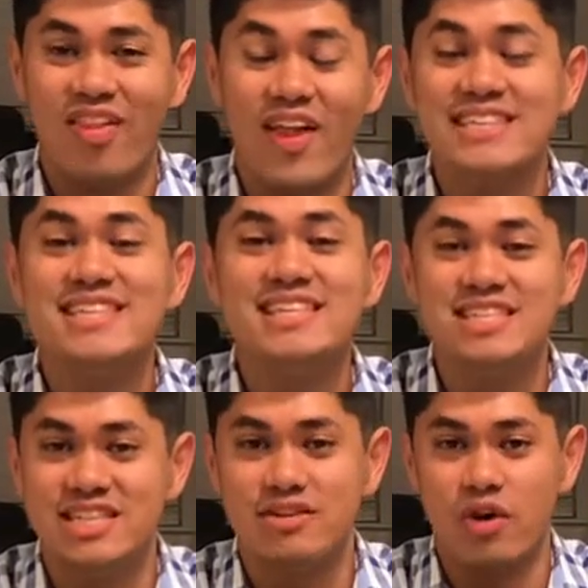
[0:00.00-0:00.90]
less than
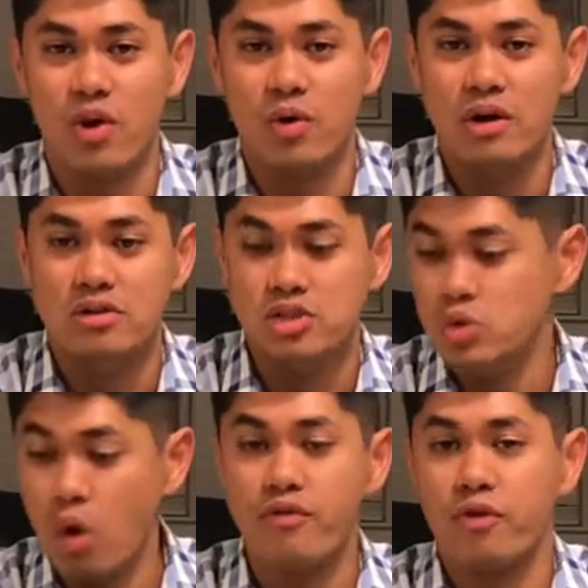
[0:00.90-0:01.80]
zero
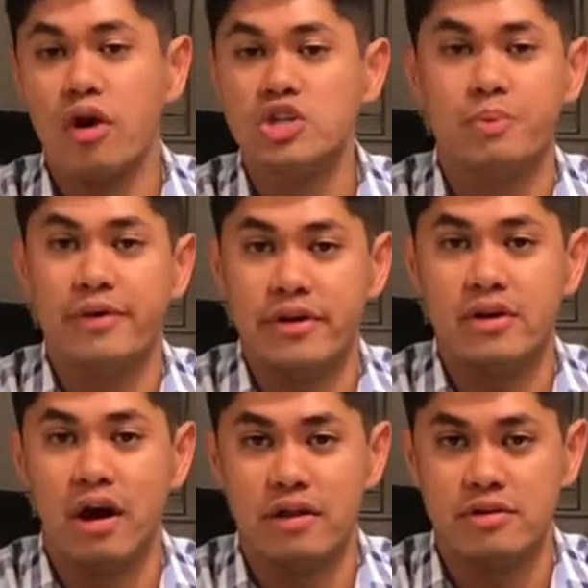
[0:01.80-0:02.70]
to over a 100 million
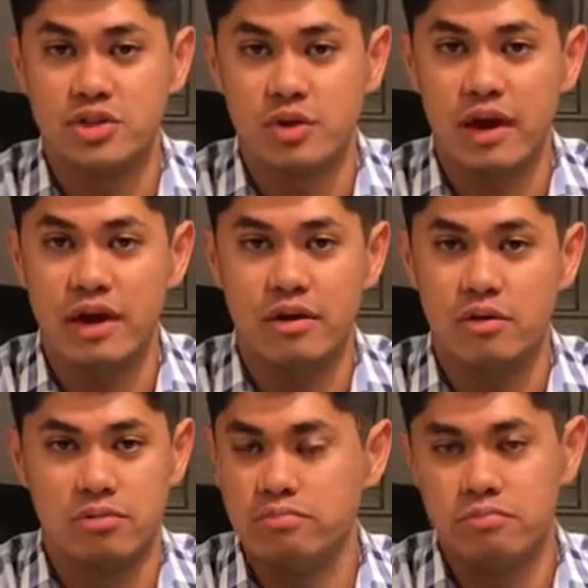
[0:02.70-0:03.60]
dollars, okay?
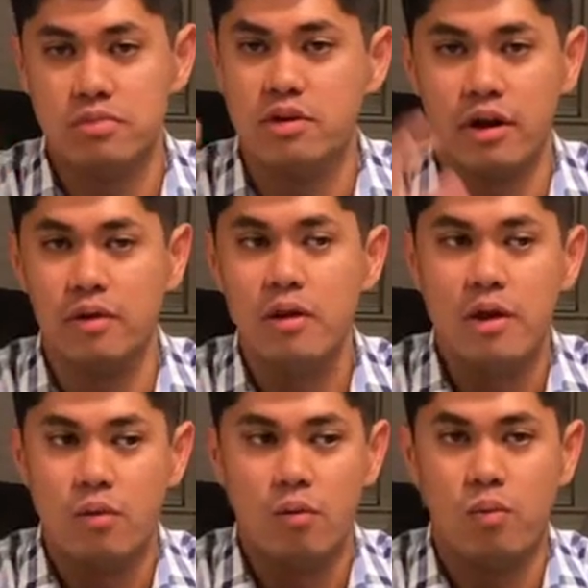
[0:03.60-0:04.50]
Or you know,
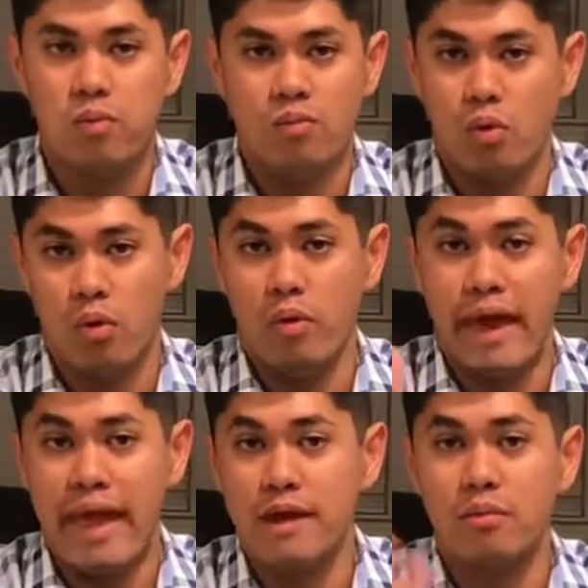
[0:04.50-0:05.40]

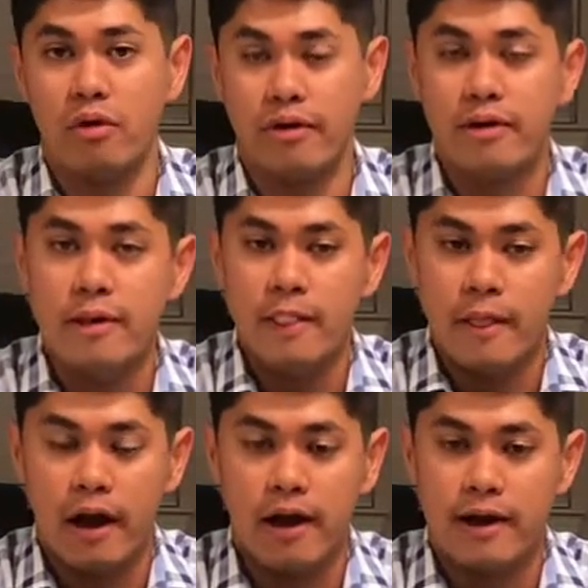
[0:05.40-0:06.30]
and more.
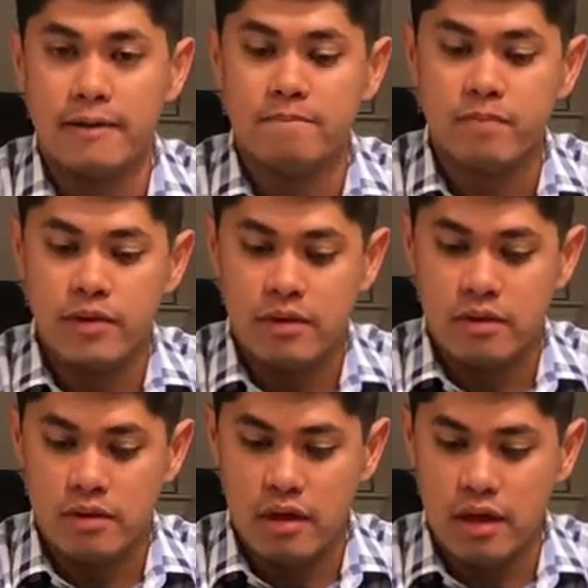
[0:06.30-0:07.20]
Um
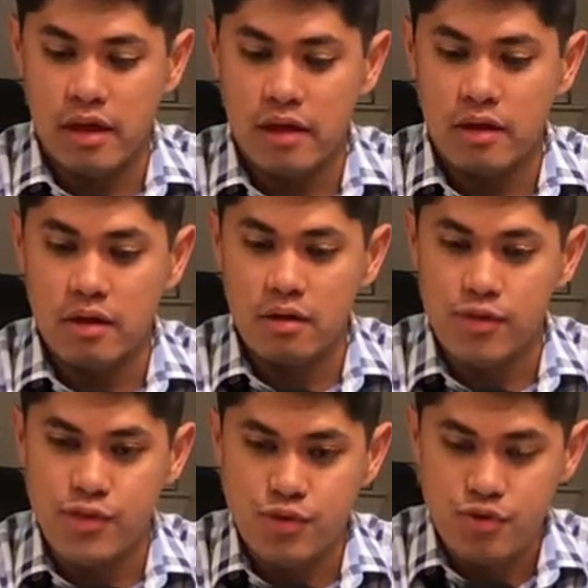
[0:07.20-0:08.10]

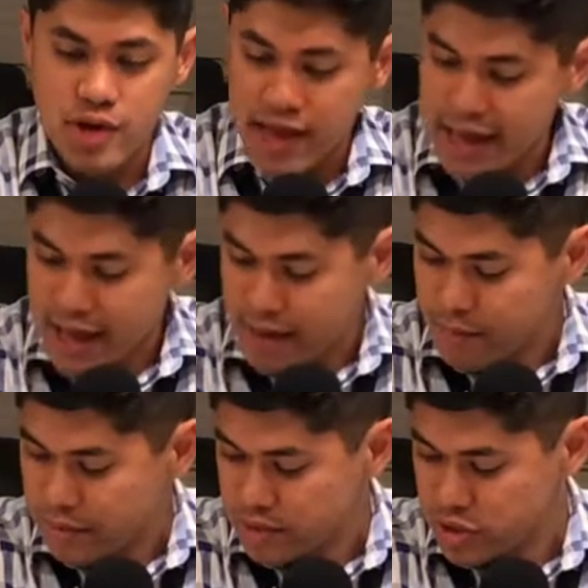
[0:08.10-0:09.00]
3 a.m.
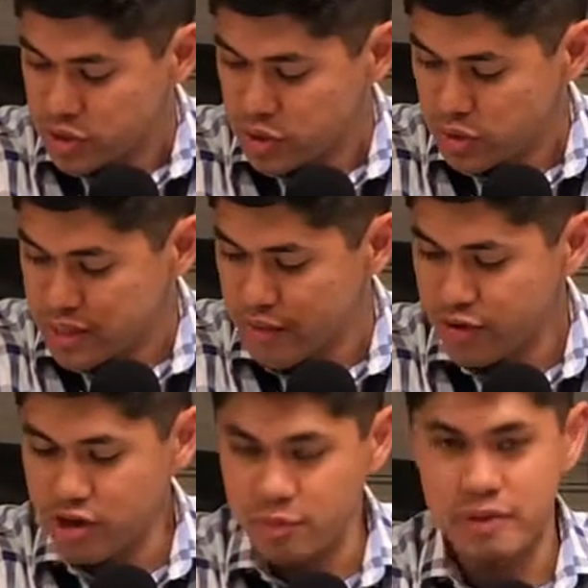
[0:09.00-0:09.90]
to
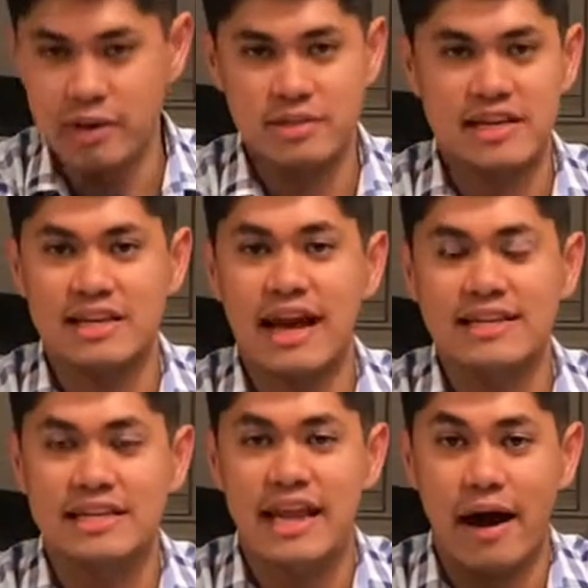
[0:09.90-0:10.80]
10:30 p.m. That's like
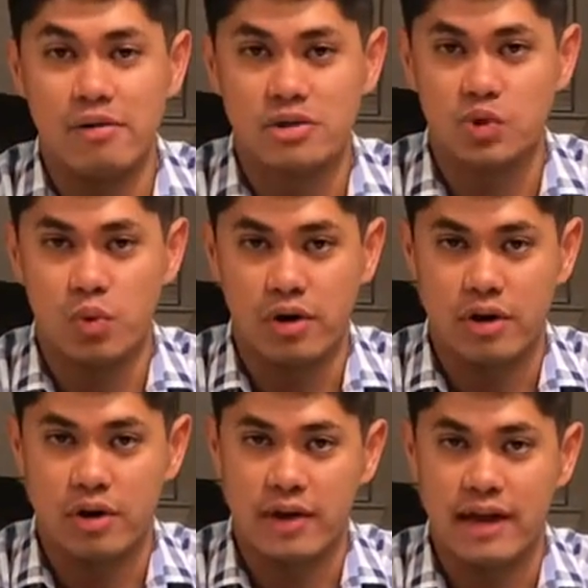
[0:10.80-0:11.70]
19 hours of work,
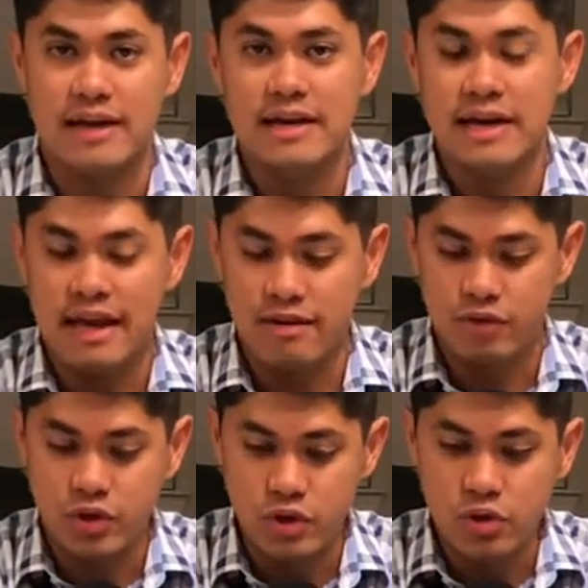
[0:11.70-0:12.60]
okay? If
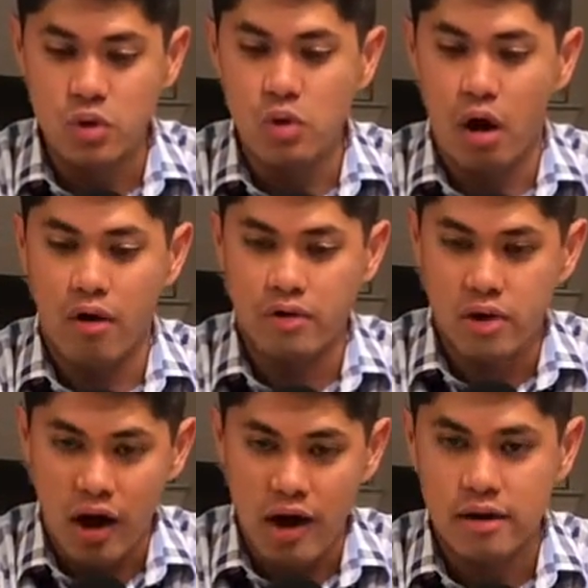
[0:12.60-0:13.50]
you are
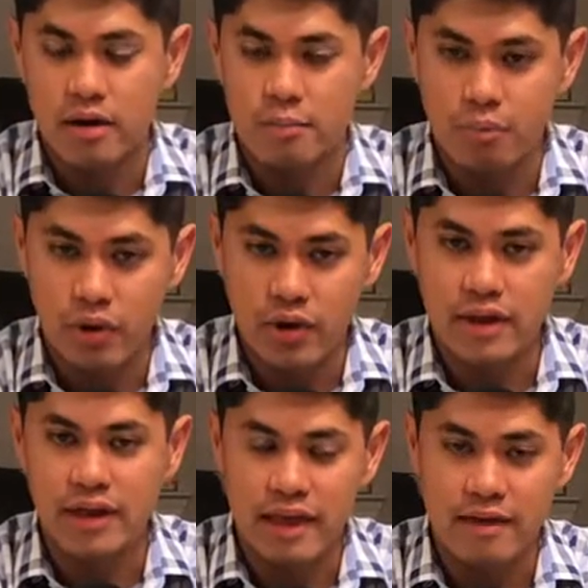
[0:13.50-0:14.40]
not
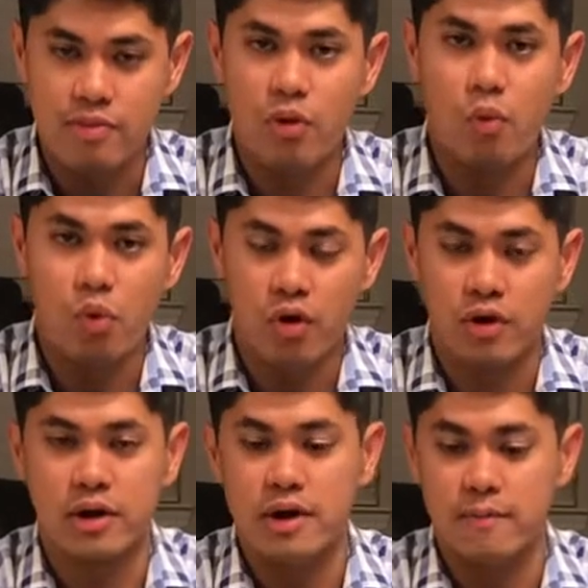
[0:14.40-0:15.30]
putting in the work